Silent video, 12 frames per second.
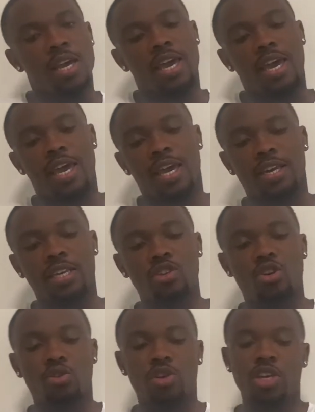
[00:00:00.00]
And,
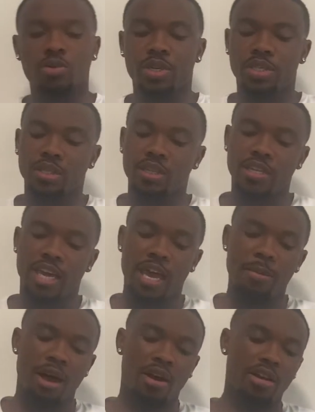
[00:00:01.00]
he recently came
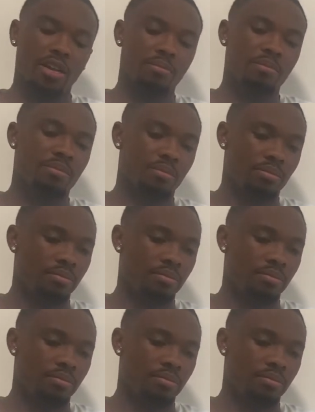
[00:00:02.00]
out and,